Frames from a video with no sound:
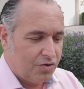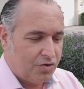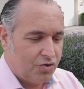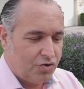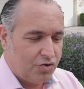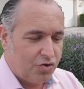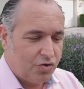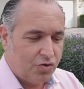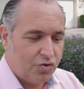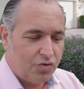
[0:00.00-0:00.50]

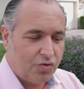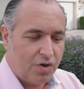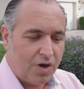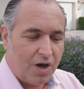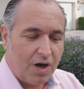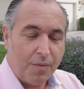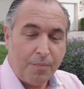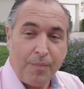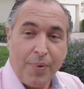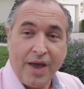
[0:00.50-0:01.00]
Two
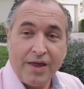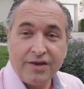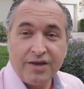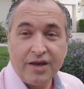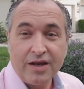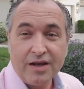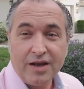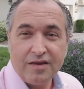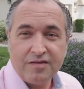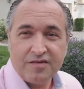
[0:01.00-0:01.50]
uh,
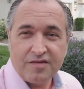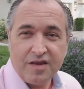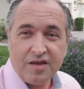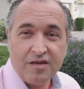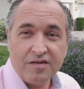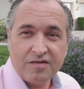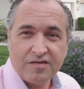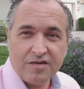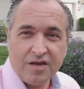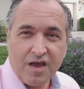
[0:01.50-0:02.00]
pending
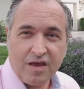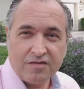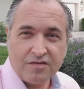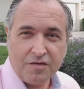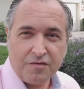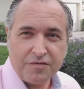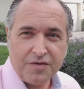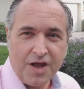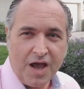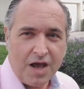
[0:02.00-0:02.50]
listings
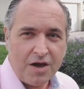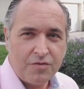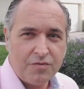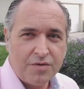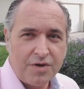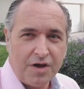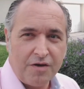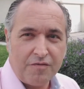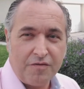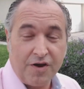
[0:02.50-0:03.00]
as of
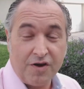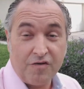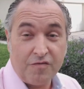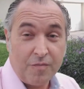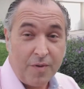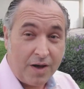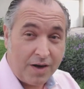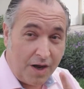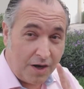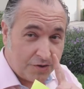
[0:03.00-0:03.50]
now. A friend
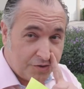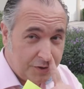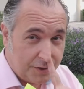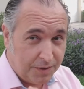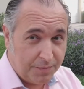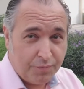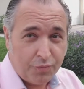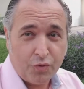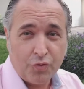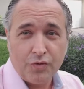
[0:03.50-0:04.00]
of mine
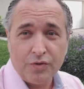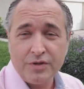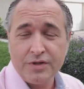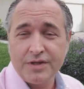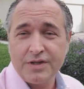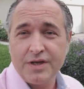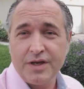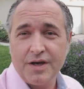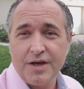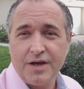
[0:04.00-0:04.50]
actually
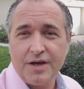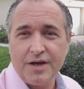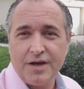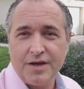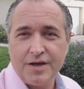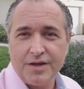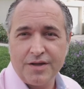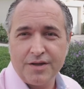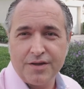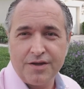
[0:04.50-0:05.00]
pulled
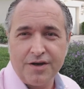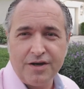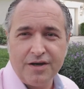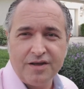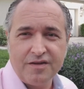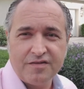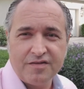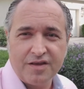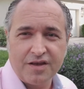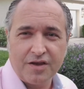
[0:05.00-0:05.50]
uh, their
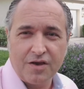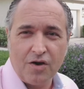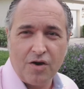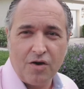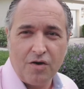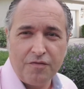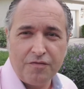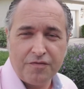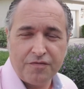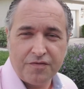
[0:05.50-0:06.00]
listing
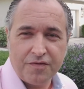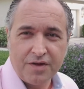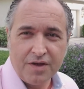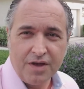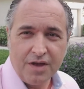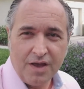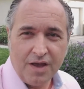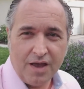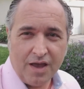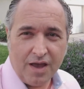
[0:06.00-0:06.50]
off
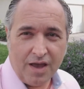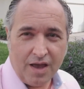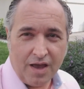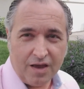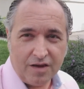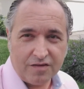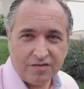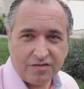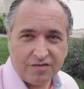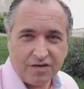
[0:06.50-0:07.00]

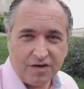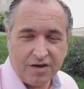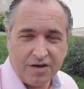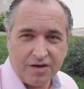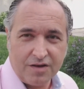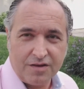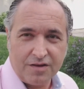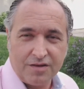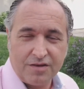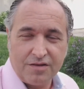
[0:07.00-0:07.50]
as
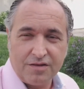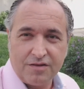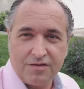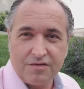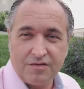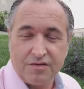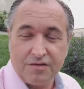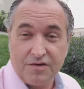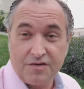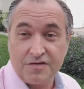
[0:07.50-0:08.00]
uh,
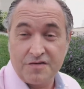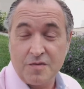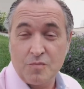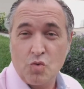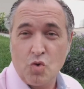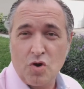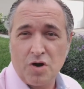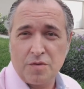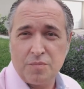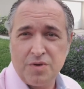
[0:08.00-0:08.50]
there's
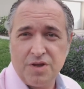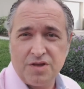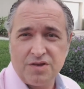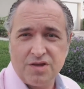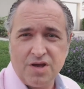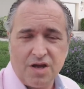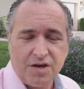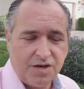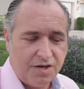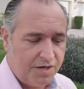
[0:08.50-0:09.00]
some work
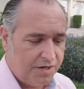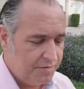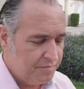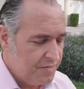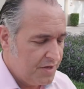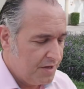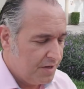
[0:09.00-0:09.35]
being done here.